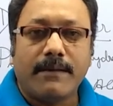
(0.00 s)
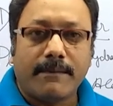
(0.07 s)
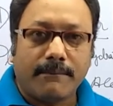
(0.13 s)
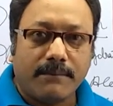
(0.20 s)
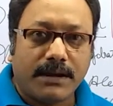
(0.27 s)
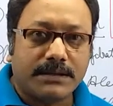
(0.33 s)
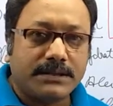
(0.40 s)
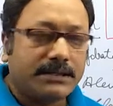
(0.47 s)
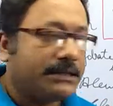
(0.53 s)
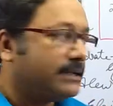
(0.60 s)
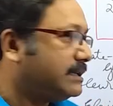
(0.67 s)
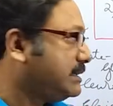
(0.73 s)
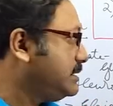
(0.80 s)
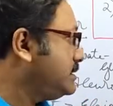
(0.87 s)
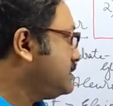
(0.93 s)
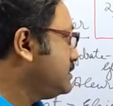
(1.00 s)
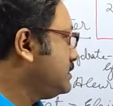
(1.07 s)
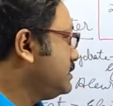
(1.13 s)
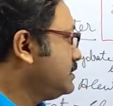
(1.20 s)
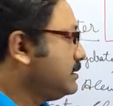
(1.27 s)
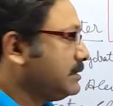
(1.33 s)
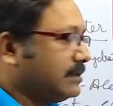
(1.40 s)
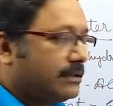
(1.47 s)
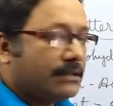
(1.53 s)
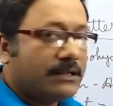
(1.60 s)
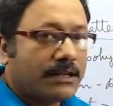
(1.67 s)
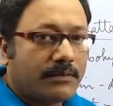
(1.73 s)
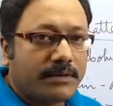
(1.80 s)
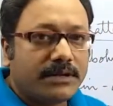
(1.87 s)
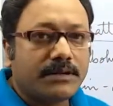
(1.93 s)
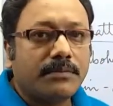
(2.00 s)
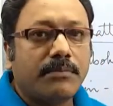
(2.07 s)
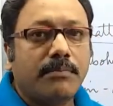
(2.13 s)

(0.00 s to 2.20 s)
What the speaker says: but it is little bit